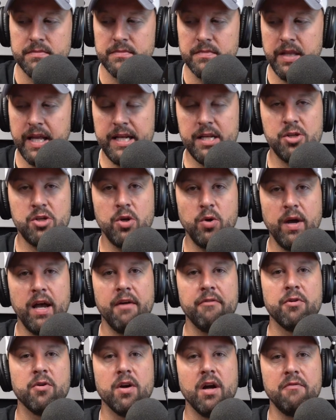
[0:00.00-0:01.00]
Ladies do
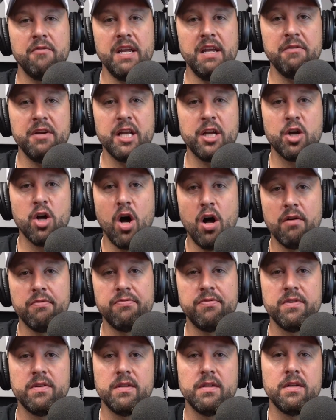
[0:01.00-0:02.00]
have it rough, even in
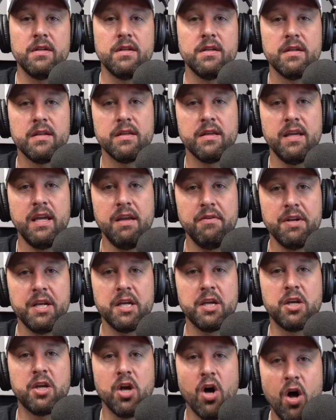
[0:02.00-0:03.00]
golf. Even
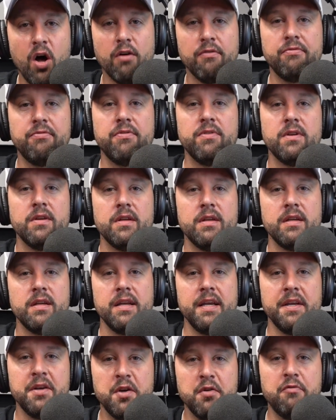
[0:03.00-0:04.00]
in golf
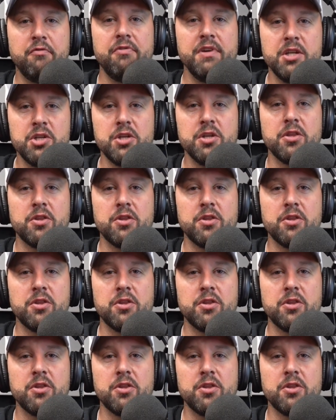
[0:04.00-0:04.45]
in Division